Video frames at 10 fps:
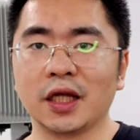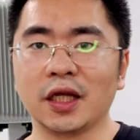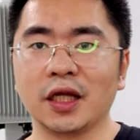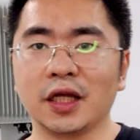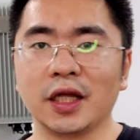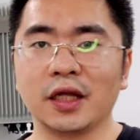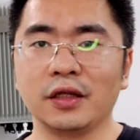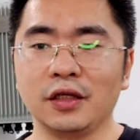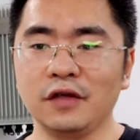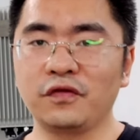
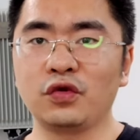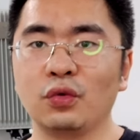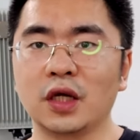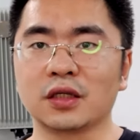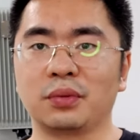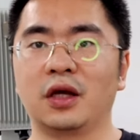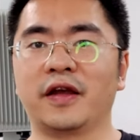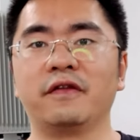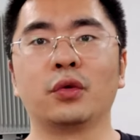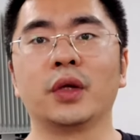If you want to
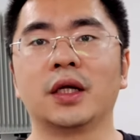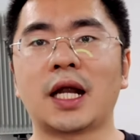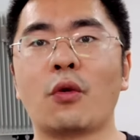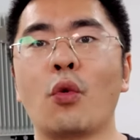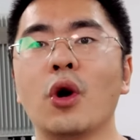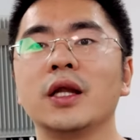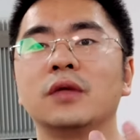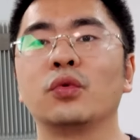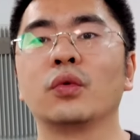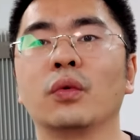deploy everywhere,
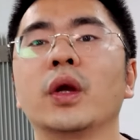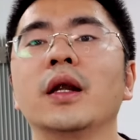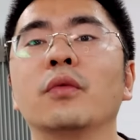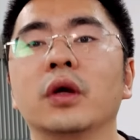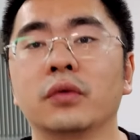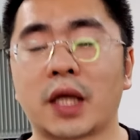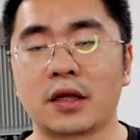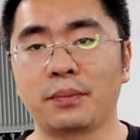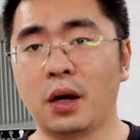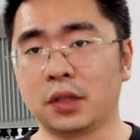where it will
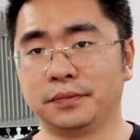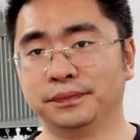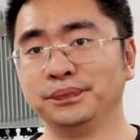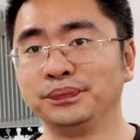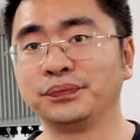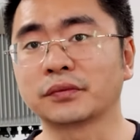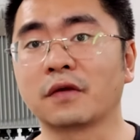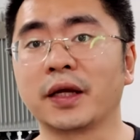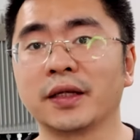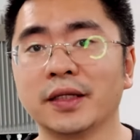get the power,
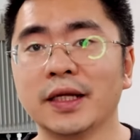right?